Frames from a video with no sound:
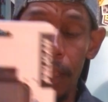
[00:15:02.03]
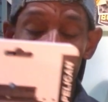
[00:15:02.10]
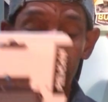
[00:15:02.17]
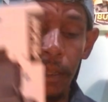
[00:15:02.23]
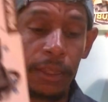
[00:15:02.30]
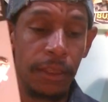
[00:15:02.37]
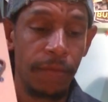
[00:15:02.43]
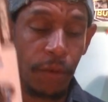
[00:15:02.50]

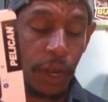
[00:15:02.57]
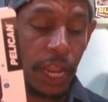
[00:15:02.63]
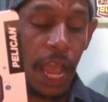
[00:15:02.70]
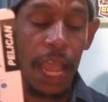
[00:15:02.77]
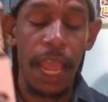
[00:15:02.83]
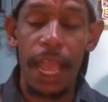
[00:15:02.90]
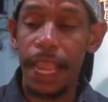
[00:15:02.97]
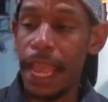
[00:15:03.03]
uh, for a
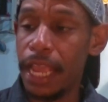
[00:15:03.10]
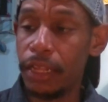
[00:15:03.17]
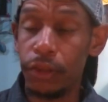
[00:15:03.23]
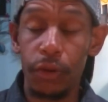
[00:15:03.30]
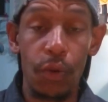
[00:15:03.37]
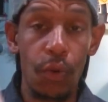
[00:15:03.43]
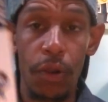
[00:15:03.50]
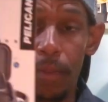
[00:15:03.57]
kayak
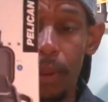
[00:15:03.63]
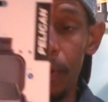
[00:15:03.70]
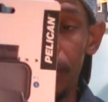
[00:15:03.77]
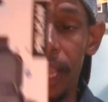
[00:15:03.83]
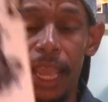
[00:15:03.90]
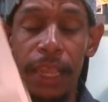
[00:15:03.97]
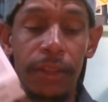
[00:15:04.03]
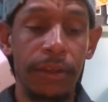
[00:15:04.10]
angler or a
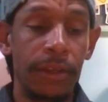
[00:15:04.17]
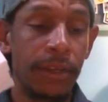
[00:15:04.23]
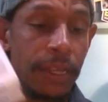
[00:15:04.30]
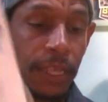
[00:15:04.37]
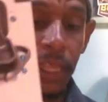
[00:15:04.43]
boating angler.